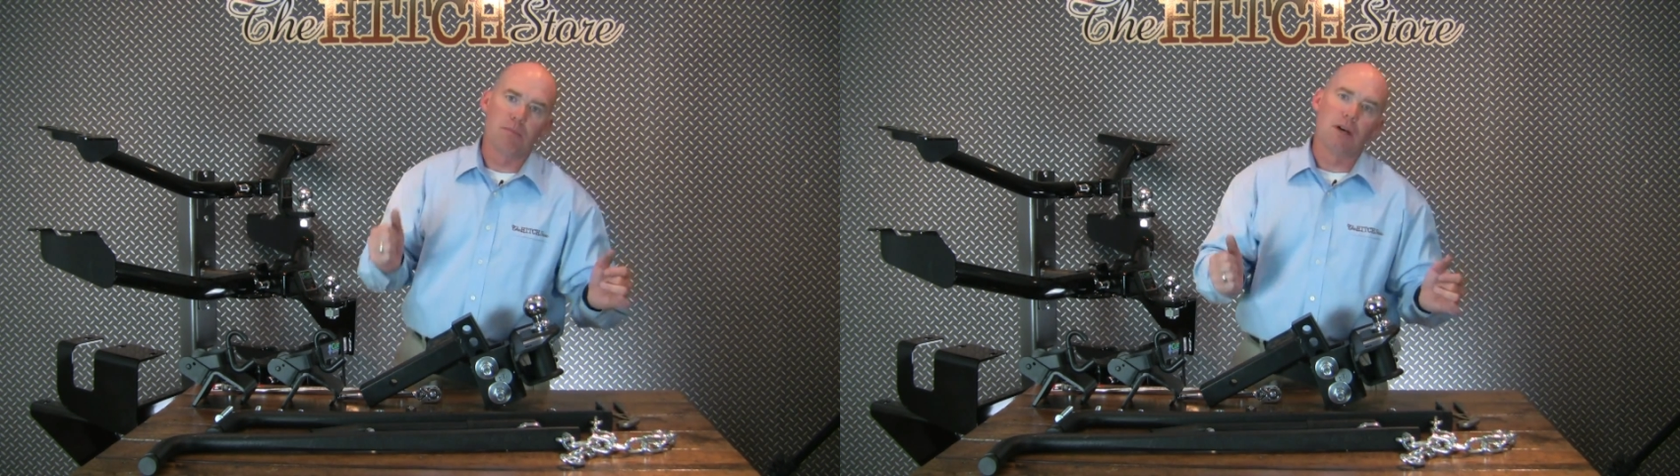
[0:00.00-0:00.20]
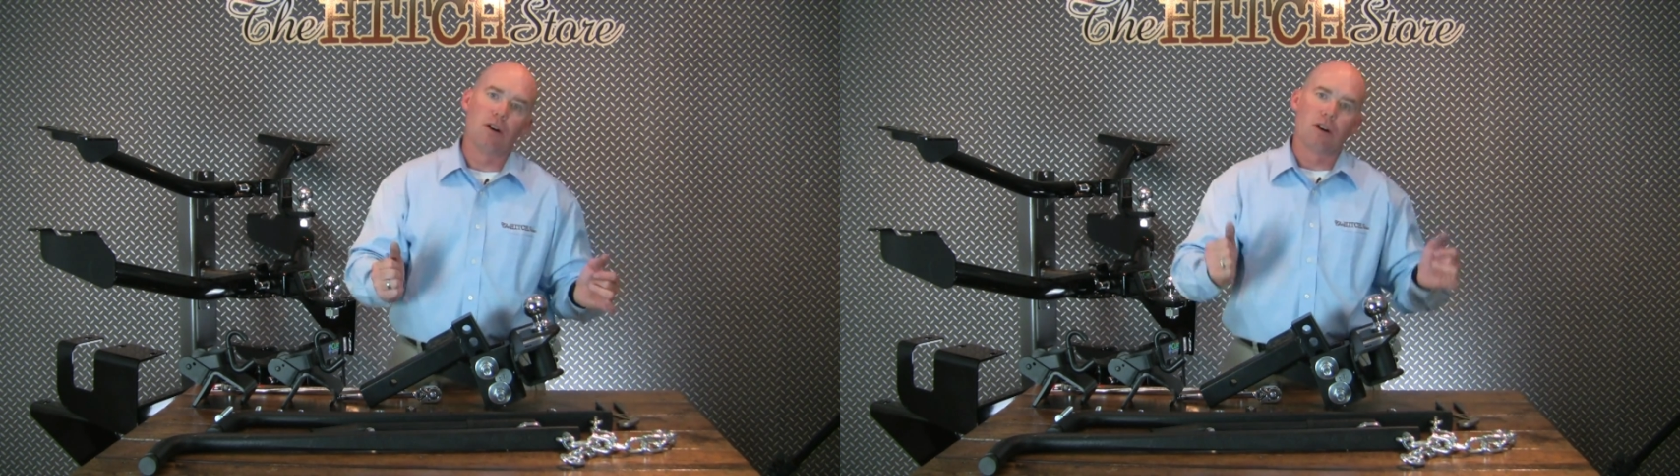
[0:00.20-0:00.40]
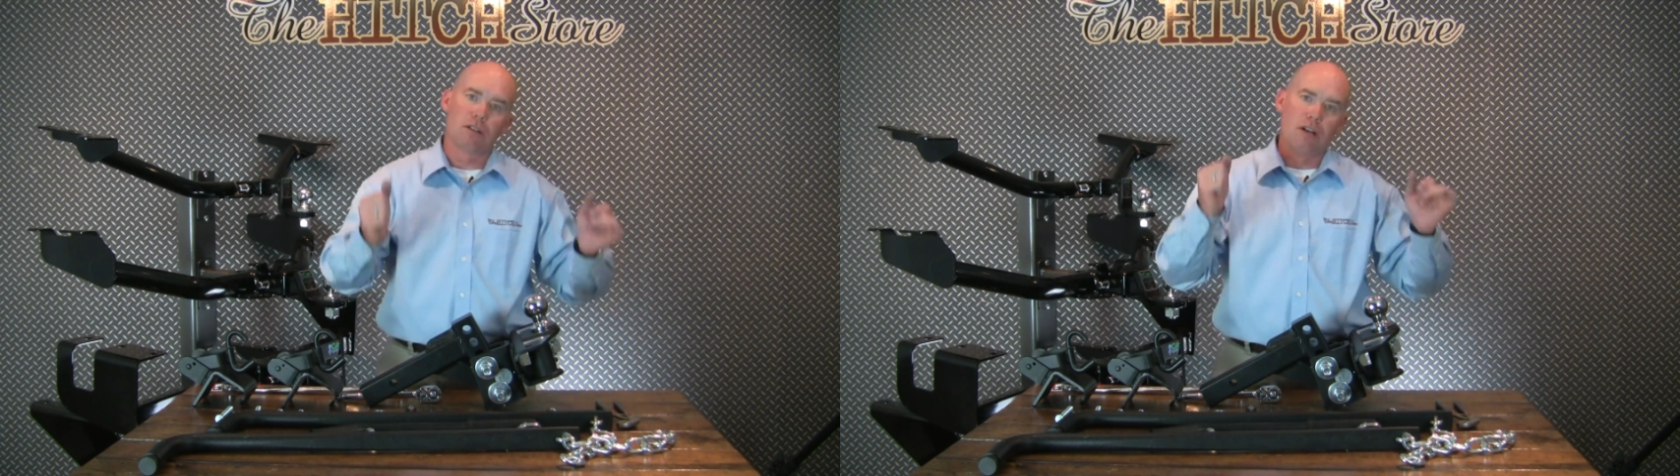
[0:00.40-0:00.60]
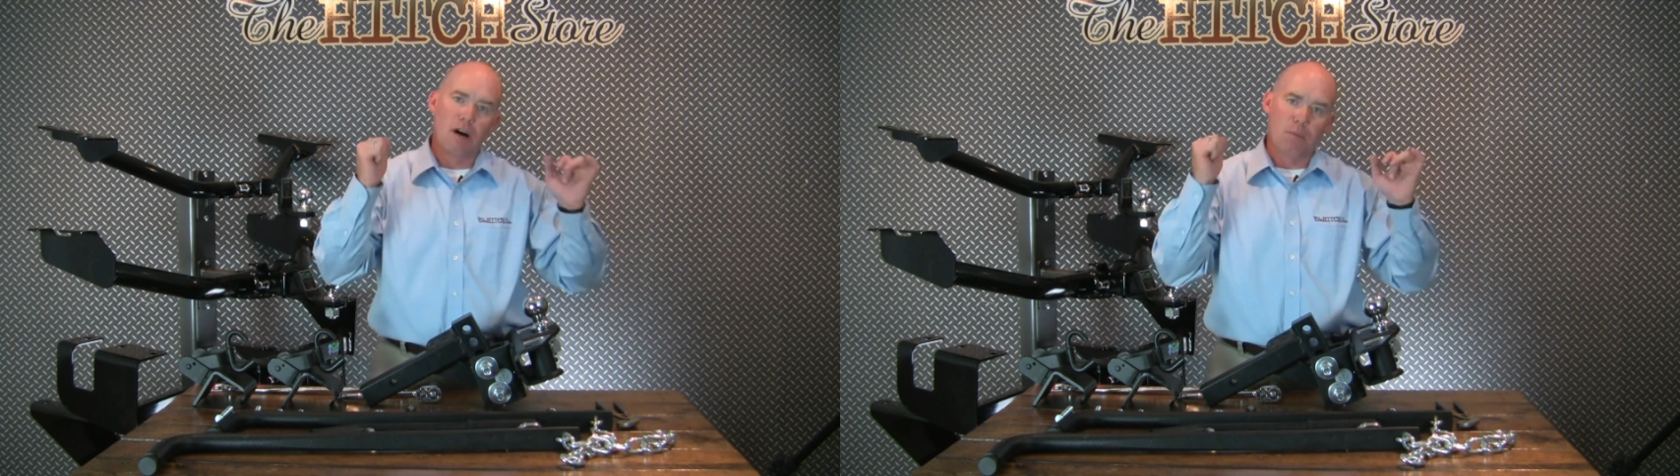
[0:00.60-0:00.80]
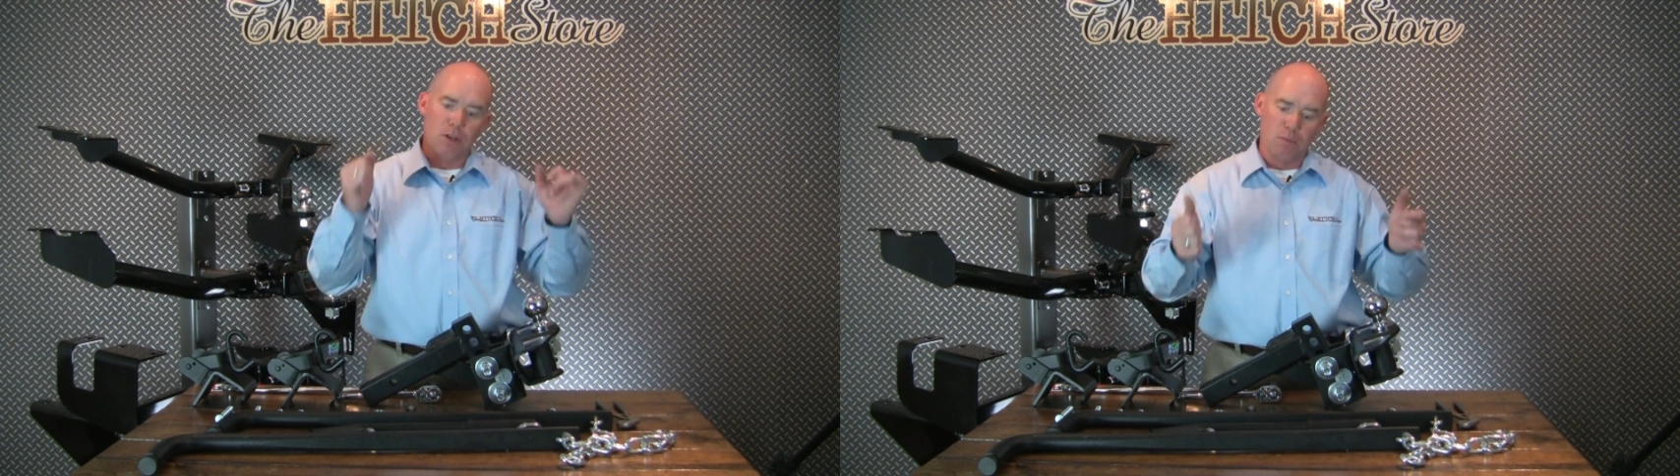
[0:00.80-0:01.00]
be hooked
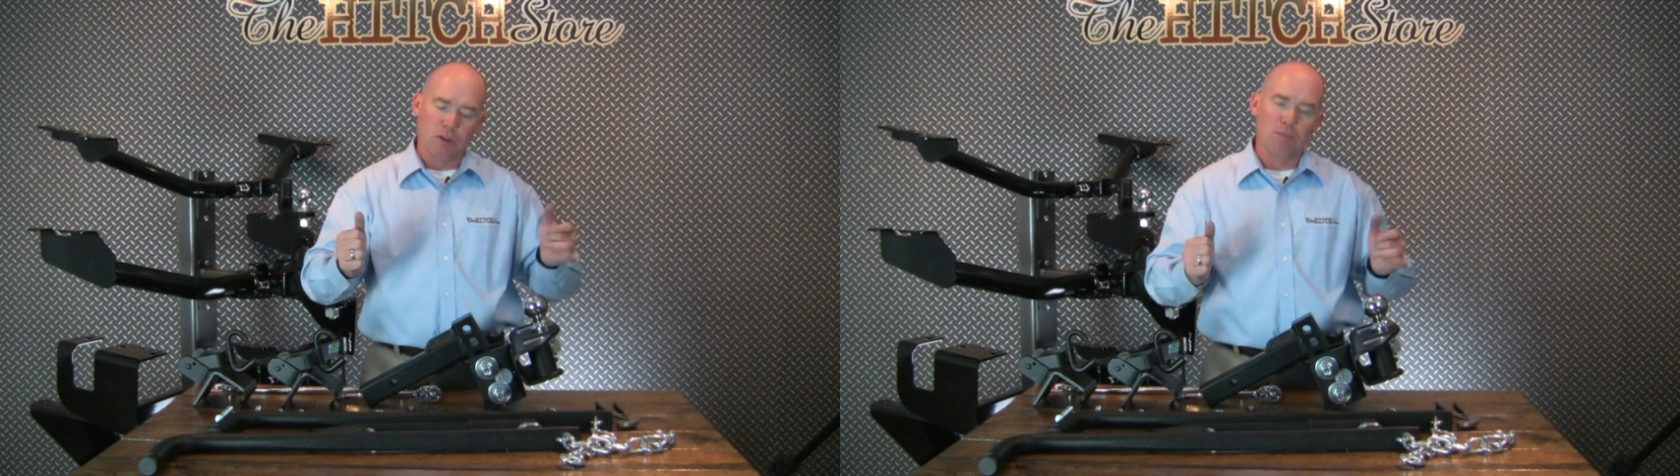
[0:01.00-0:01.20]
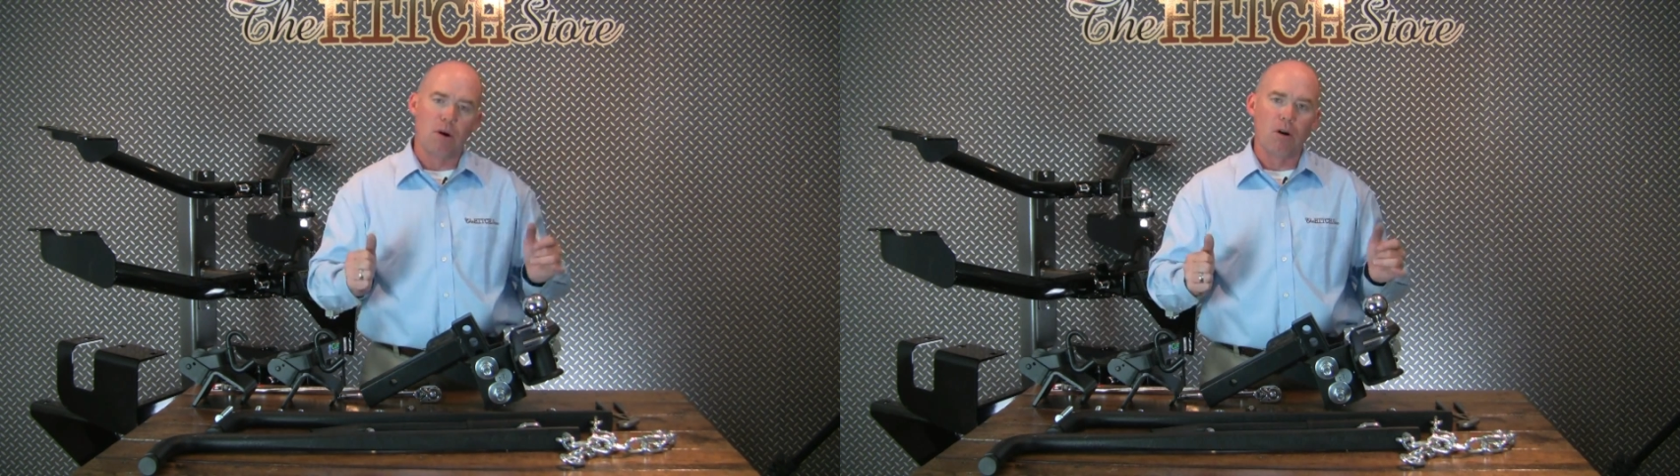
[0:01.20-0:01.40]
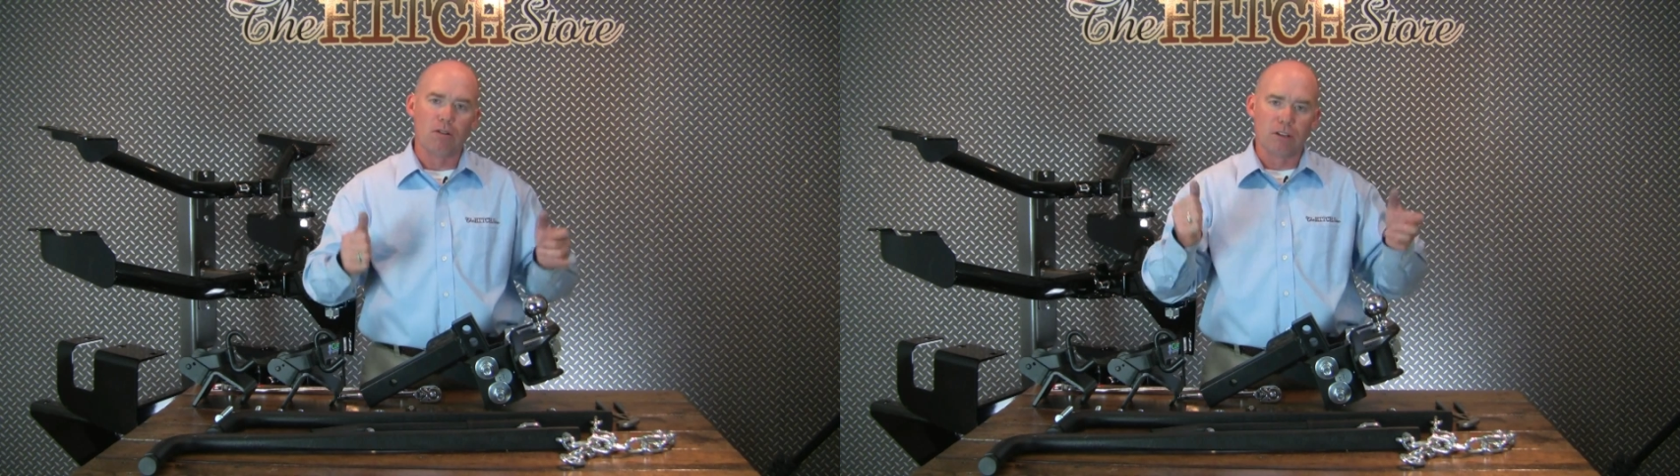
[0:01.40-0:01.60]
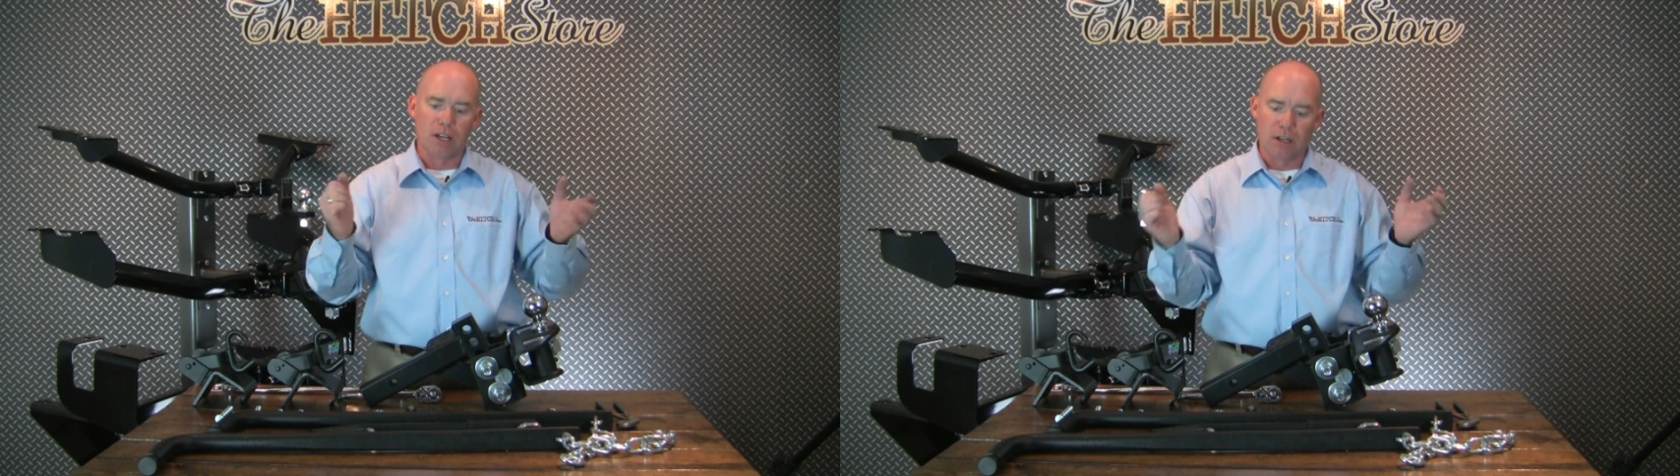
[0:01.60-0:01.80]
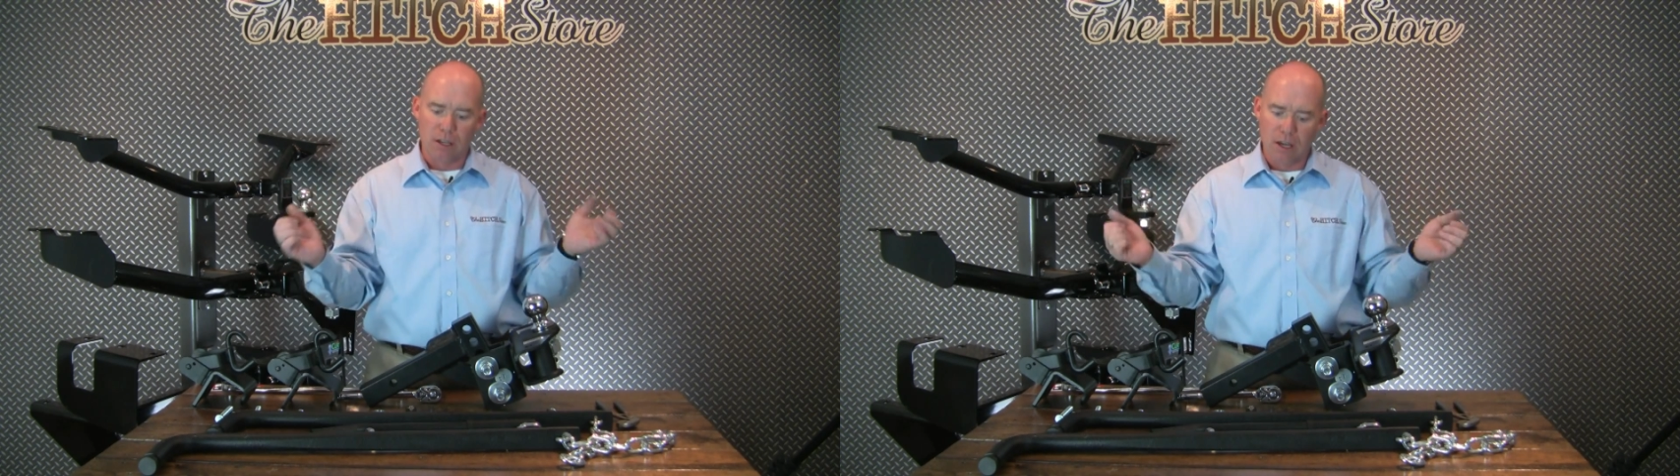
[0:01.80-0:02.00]
up when you put the bars
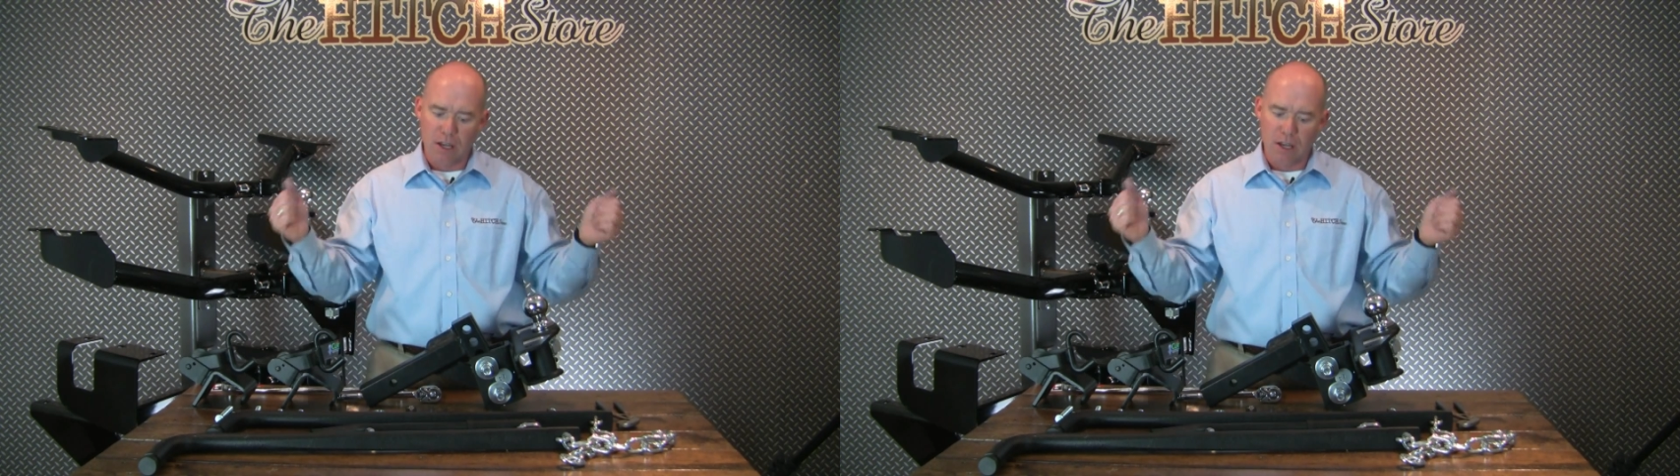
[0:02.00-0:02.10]
in,